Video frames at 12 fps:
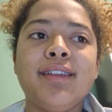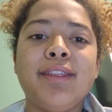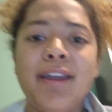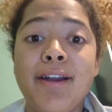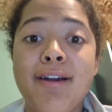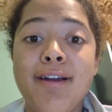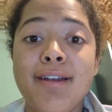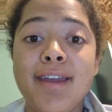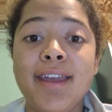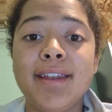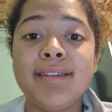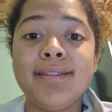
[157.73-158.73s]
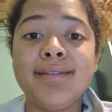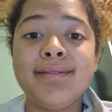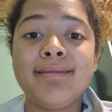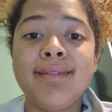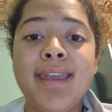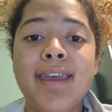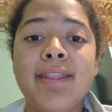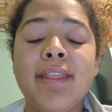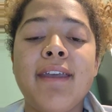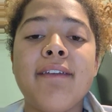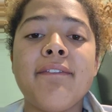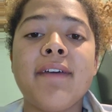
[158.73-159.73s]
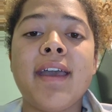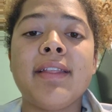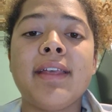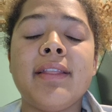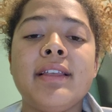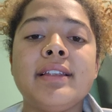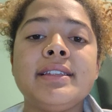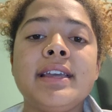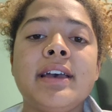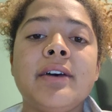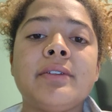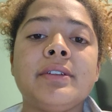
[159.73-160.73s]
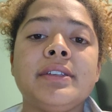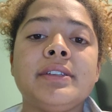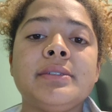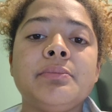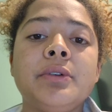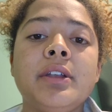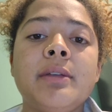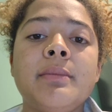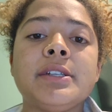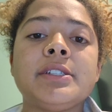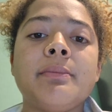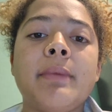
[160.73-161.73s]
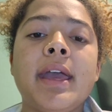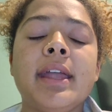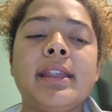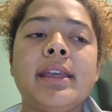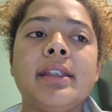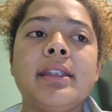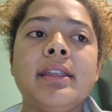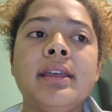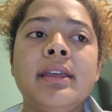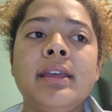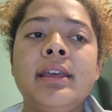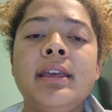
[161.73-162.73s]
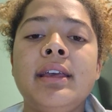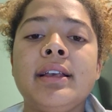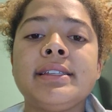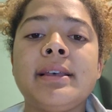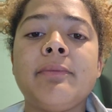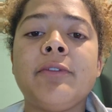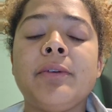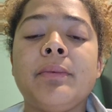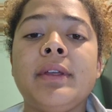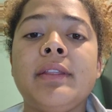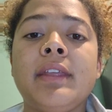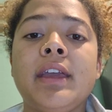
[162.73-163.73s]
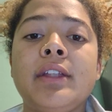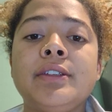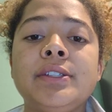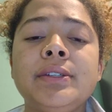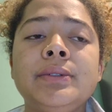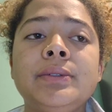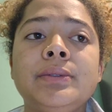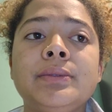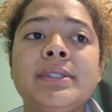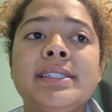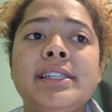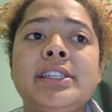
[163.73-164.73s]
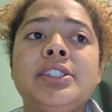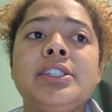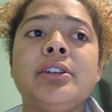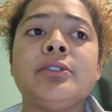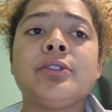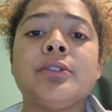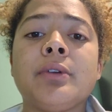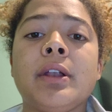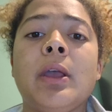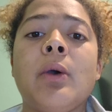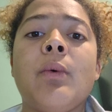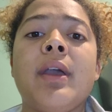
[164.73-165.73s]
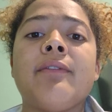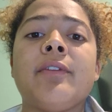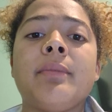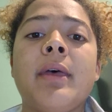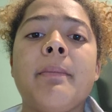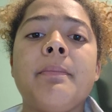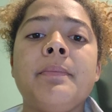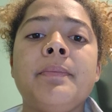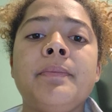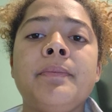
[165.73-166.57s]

there are none, and they find that the town is pretty much abandoned, except for when they do see children running away from them.